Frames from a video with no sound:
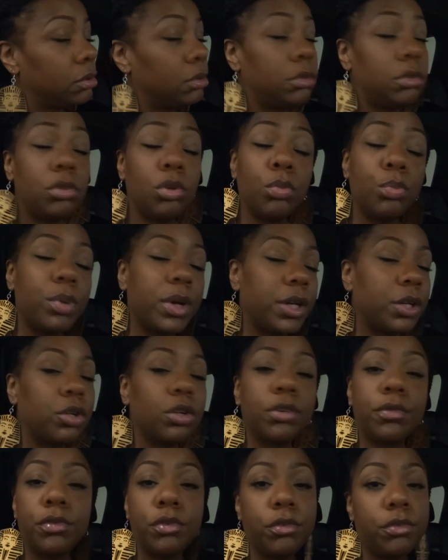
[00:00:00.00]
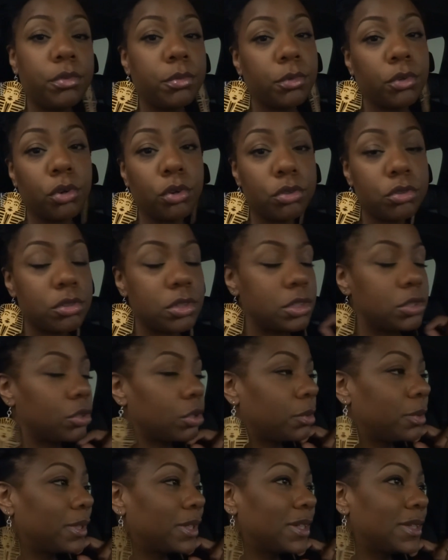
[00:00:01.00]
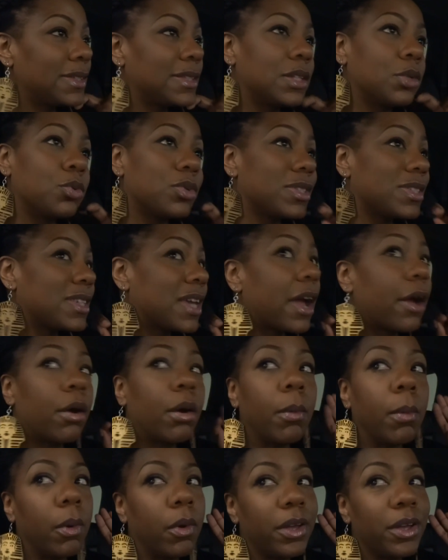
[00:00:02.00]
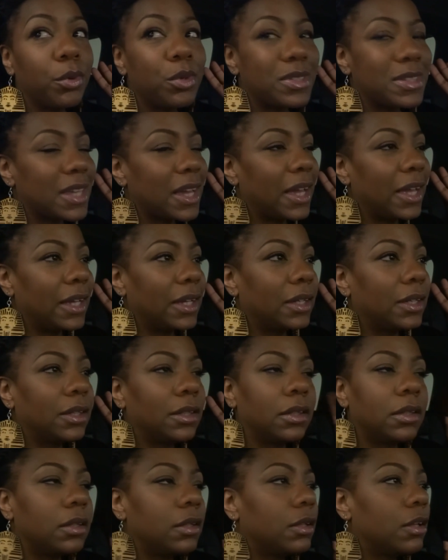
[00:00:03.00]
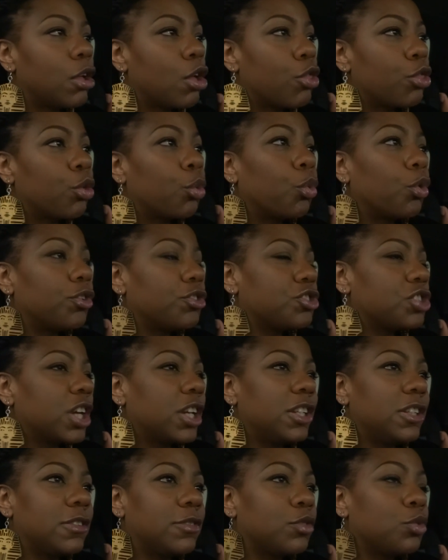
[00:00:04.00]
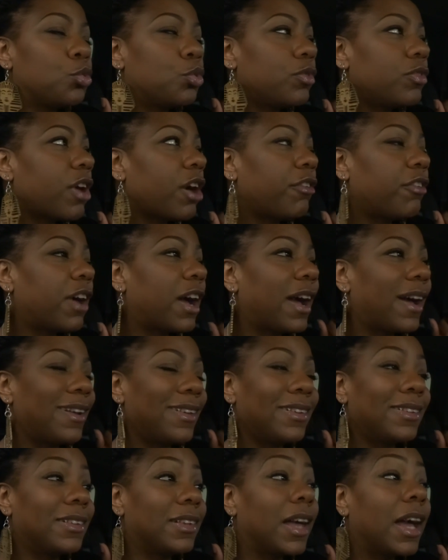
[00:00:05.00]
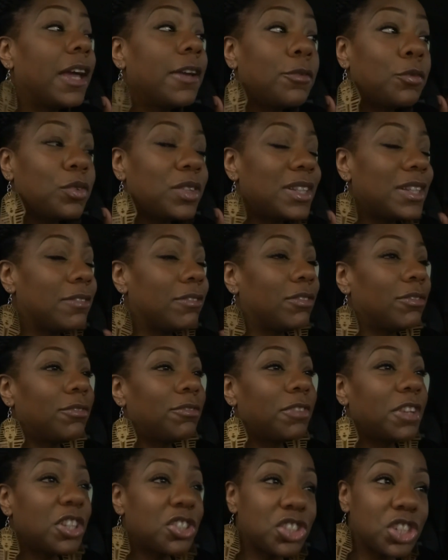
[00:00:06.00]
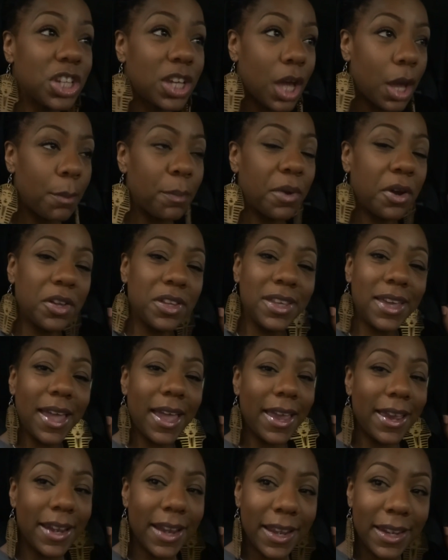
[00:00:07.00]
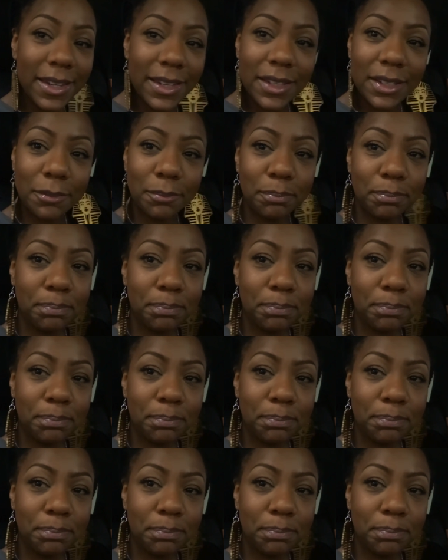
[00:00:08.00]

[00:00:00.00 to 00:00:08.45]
don't buy cooked food from a grocery store because it was terrible. It was like the worst Chinese food we've ever had in life. We didn't even finish it. I barely ate any.